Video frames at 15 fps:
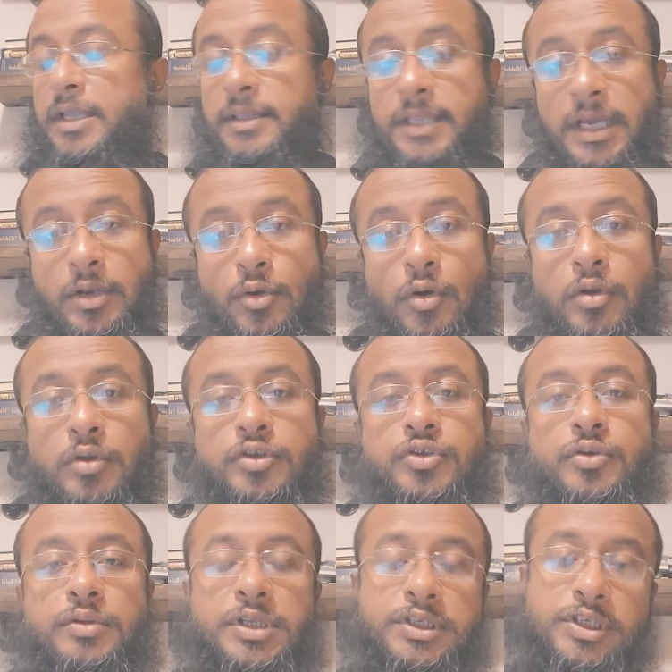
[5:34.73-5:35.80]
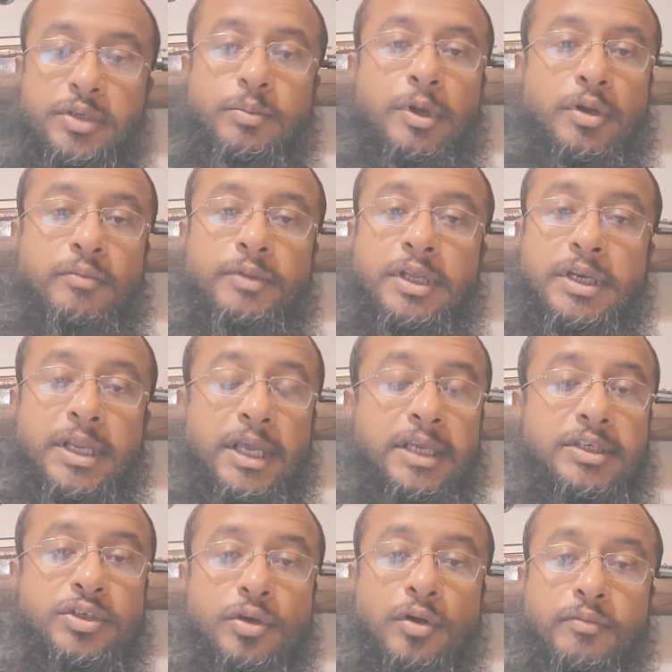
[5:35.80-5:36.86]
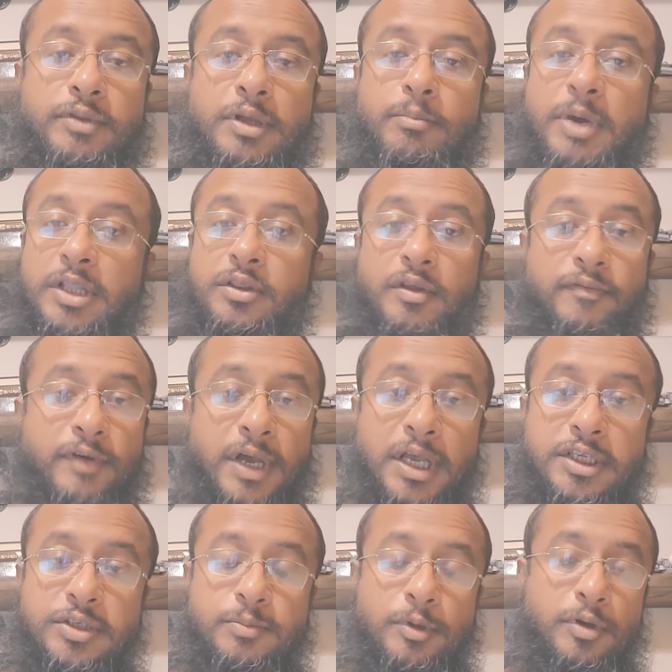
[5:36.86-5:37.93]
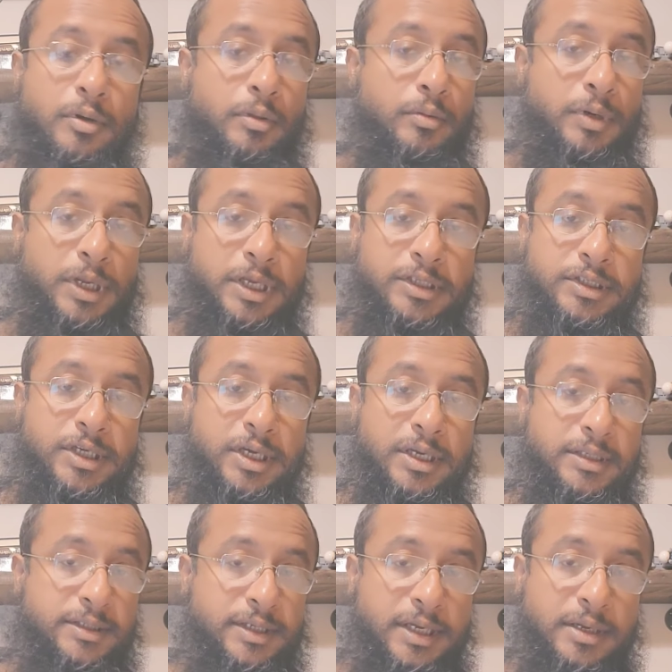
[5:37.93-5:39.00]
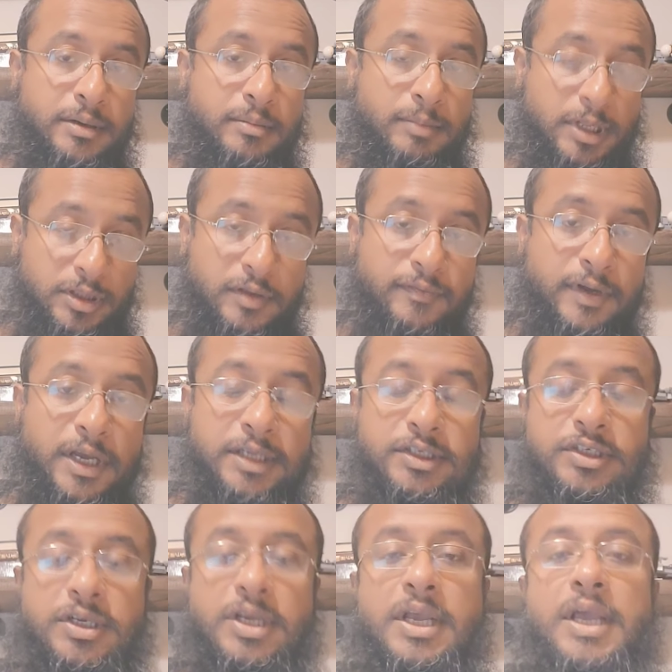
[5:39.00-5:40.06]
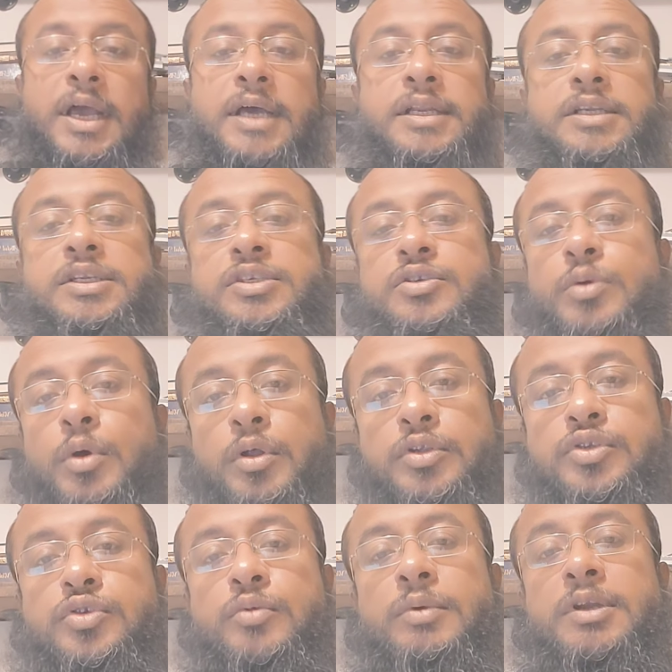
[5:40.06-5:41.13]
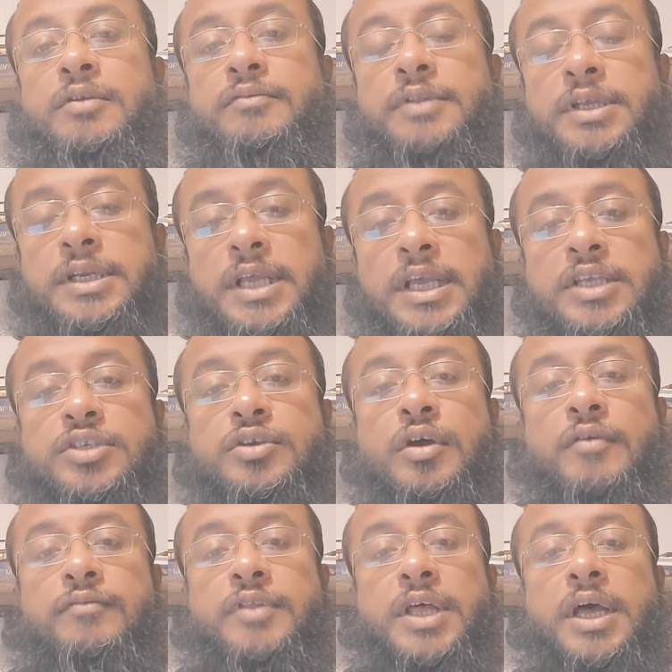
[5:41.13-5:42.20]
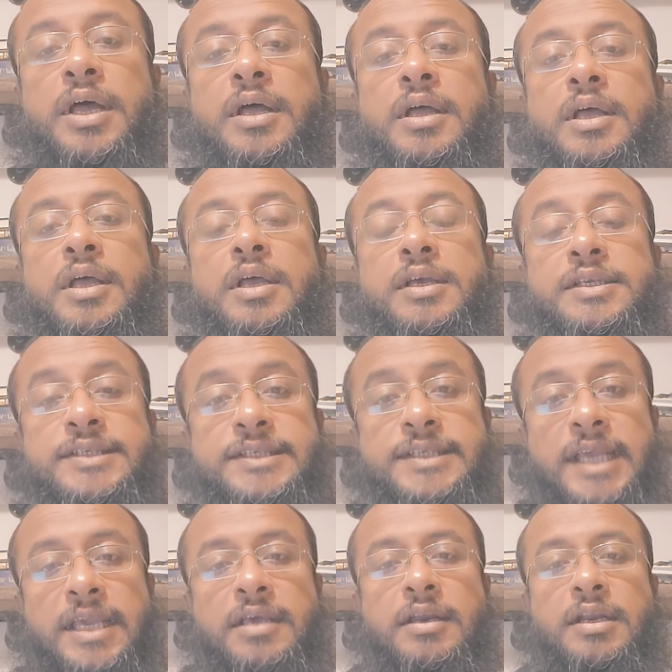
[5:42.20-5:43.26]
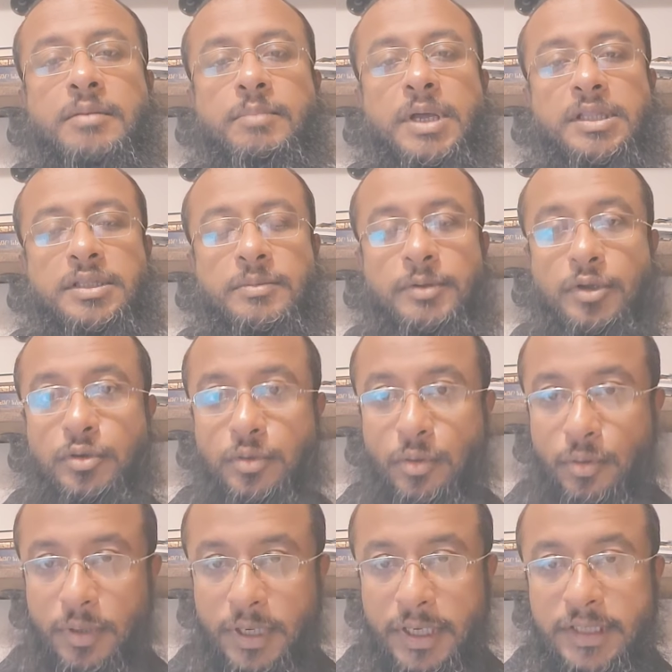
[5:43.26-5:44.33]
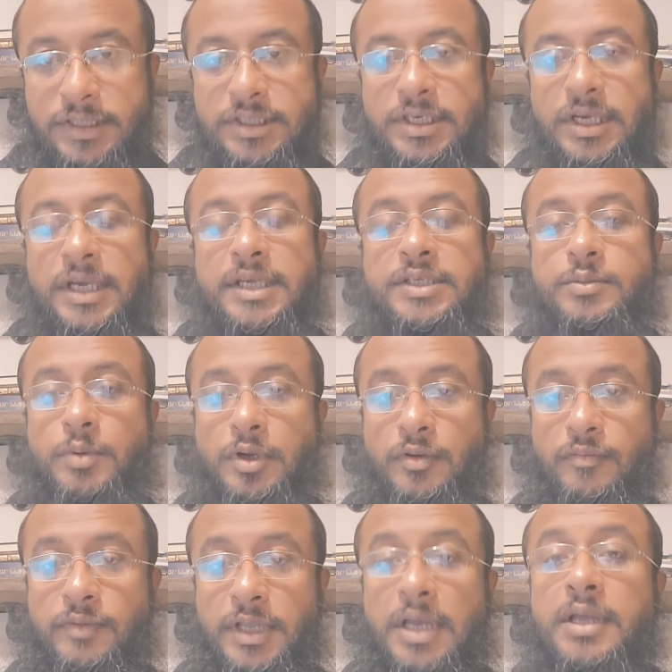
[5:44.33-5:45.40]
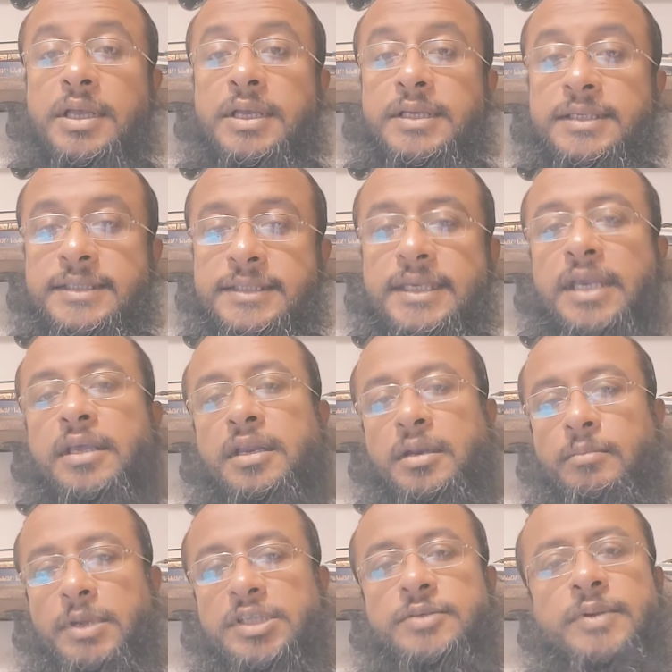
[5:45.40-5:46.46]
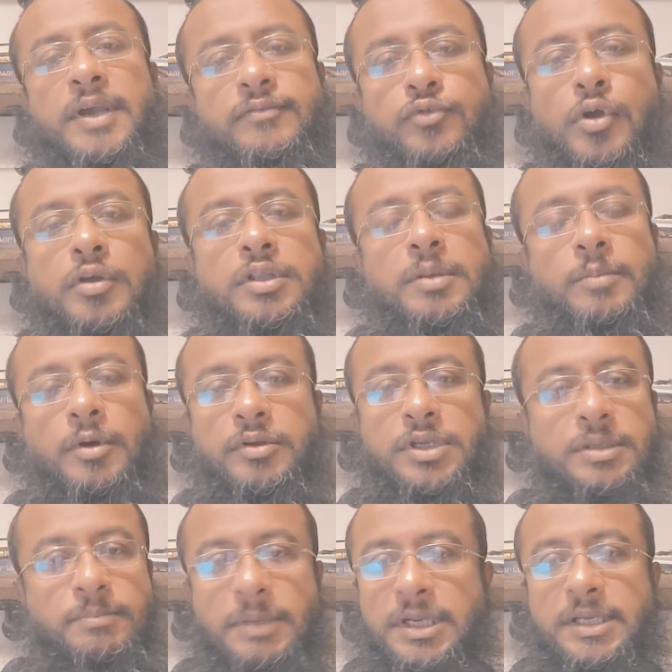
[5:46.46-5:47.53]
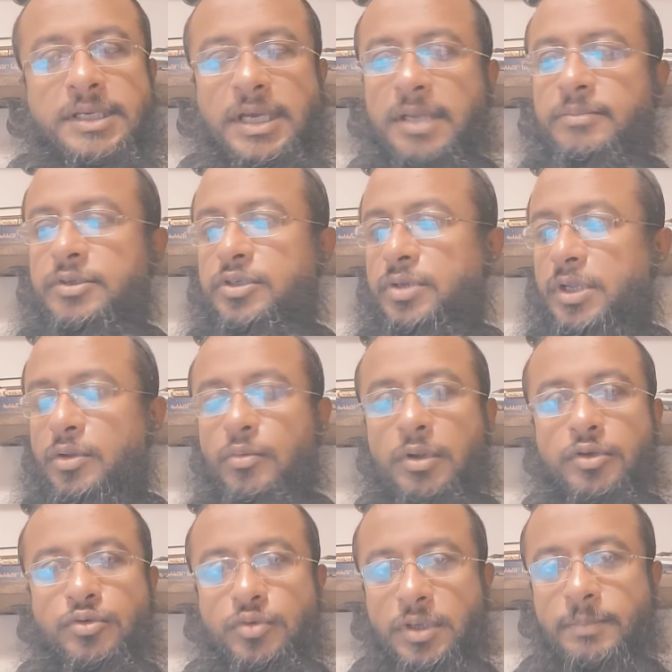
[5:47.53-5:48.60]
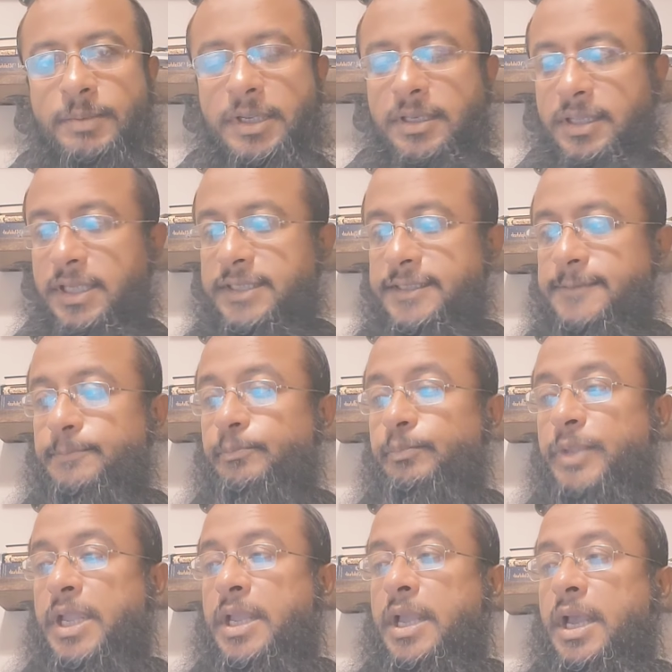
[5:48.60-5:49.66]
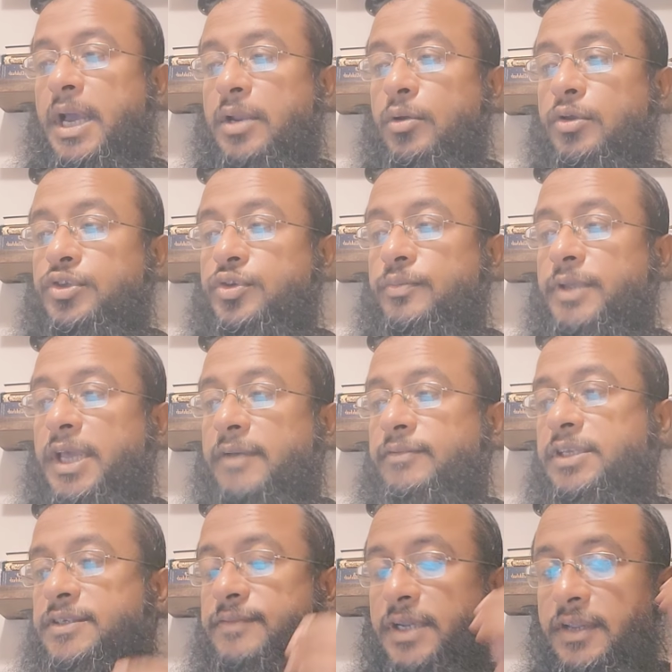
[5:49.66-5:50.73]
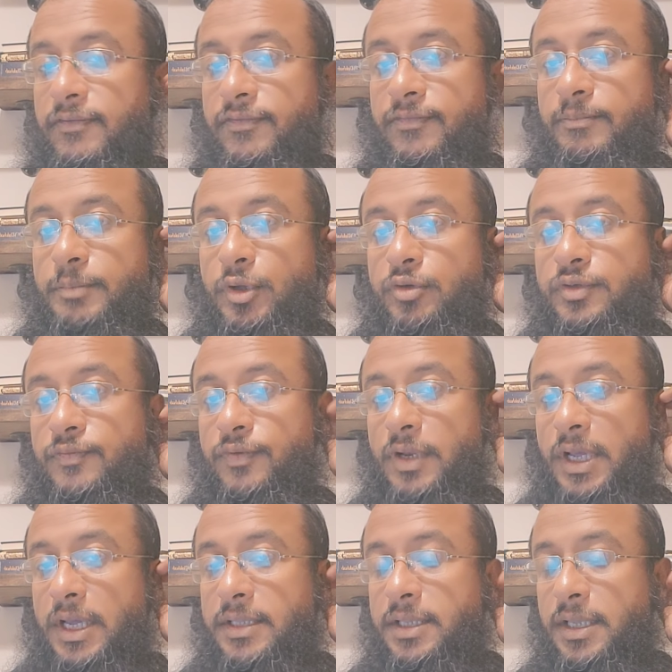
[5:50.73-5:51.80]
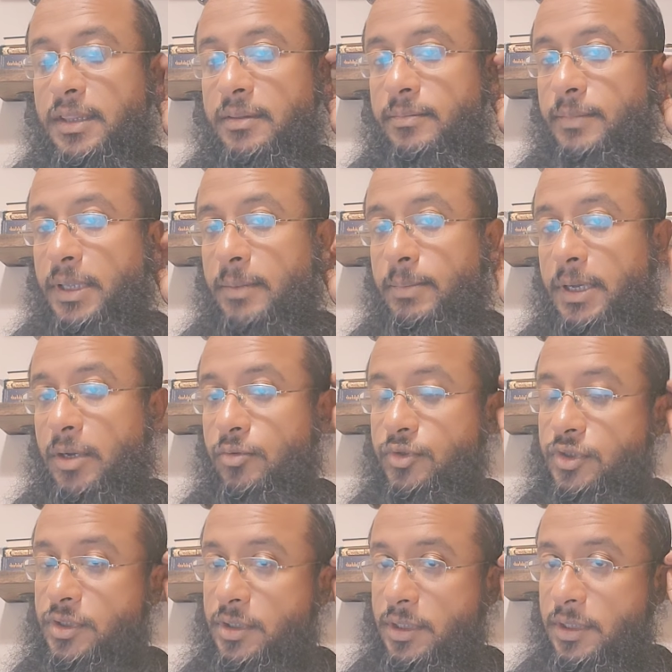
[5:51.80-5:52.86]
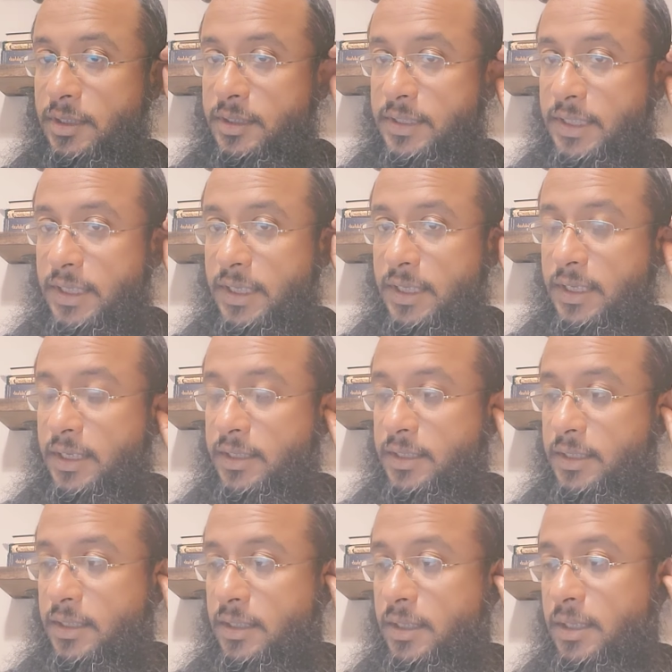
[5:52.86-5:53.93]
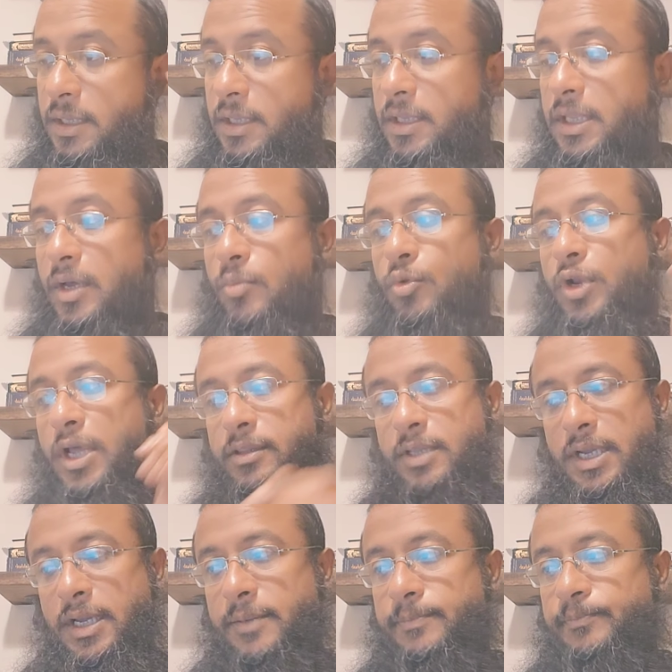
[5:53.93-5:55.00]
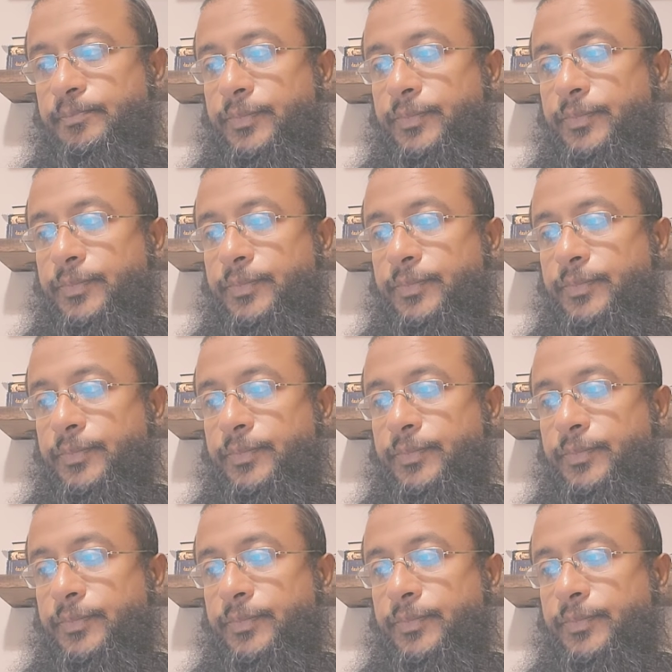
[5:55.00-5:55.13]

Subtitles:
Then also this is one of the days of the month of Hajj, because Dhul Hijjah is a month of Hajj, and it is also one of the days of the sacred month, because Dhul Hijjah is one of the sacred months. We have talked about it many times, so I don't want to repeat this. And also we have this very beautiful hadith about the Yawm al-Adha.